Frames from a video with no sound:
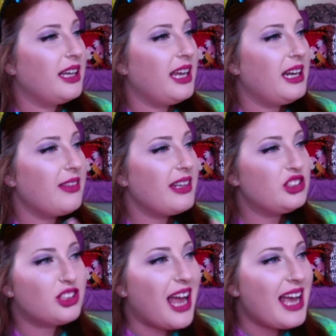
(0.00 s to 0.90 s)
anything
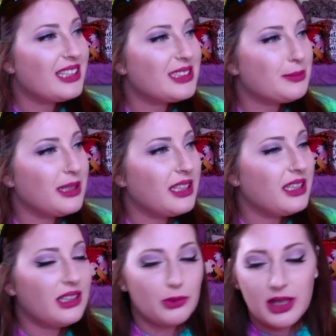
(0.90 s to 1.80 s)

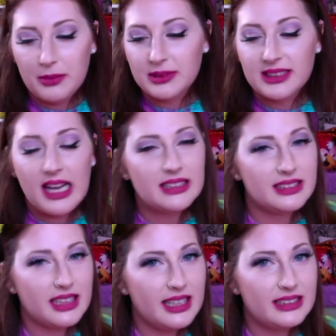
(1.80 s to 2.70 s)
Jasmine. Well, besides
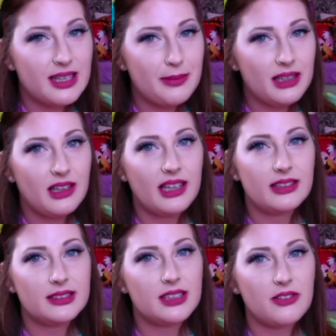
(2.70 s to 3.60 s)
these, I mean like
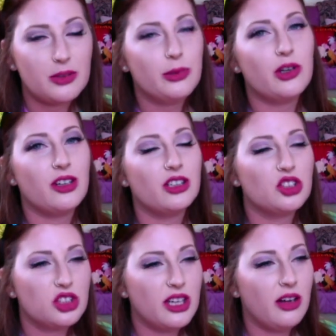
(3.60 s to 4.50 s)
stuff to put on the
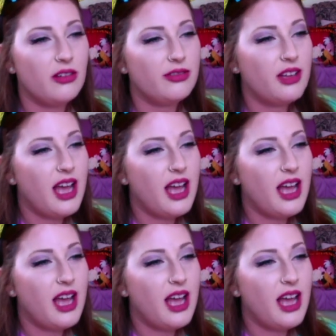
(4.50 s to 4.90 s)
shelf.